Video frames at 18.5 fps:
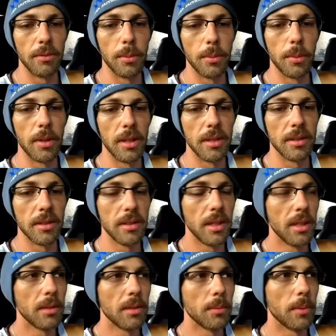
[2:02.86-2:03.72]
ones,
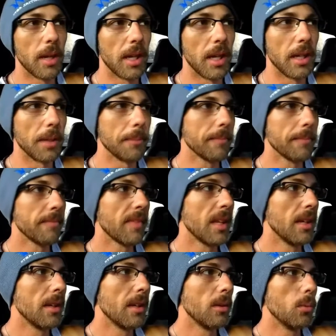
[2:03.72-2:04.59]
right?
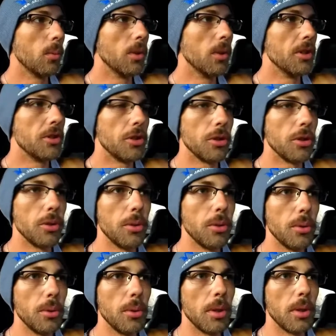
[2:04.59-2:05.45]
Would
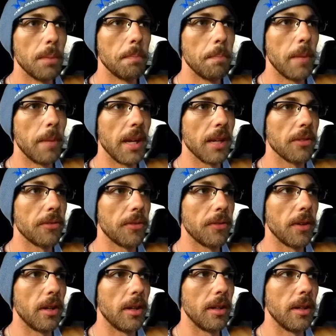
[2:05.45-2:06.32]
you make
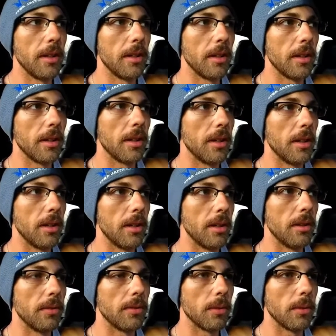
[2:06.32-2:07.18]
fun
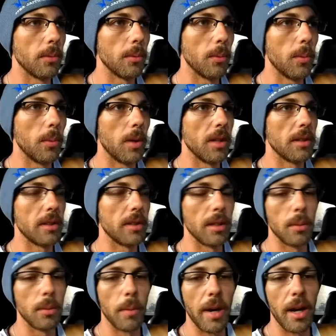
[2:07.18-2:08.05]
of what
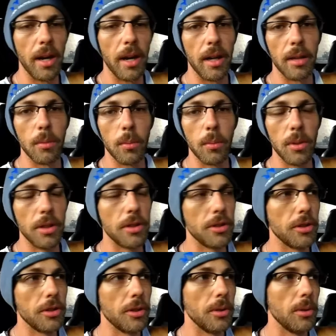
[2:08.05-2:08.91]
they're wearing? Would
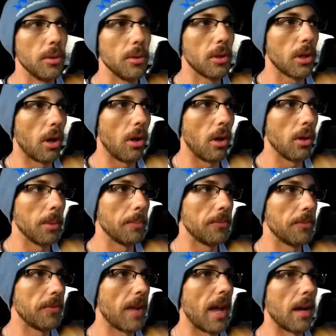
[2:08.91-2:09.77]
you call them
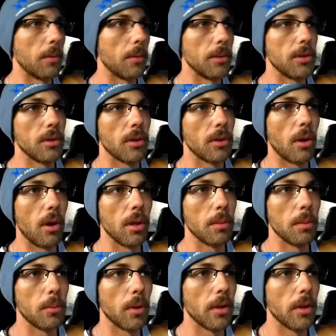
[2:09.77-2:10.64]
fat? Would you call
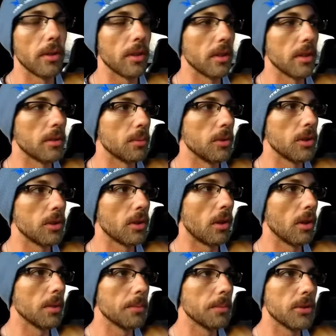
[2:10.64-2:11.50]
them worthless? Would you
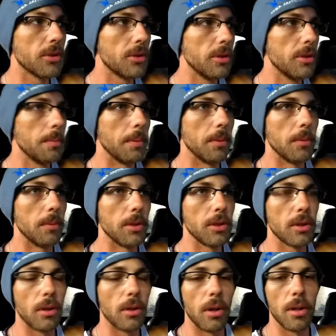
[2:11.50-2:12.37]
call them stupid? Would
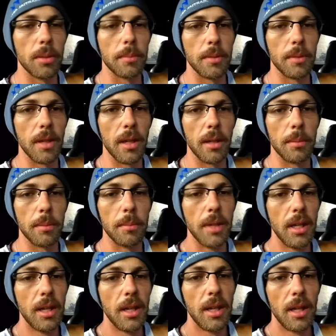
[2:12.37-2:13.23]
you call them dumb?
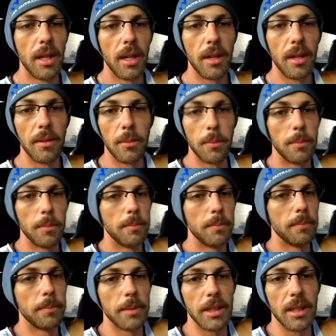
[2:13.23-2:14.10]

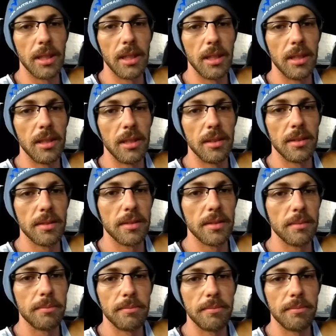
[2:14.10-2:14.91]
Because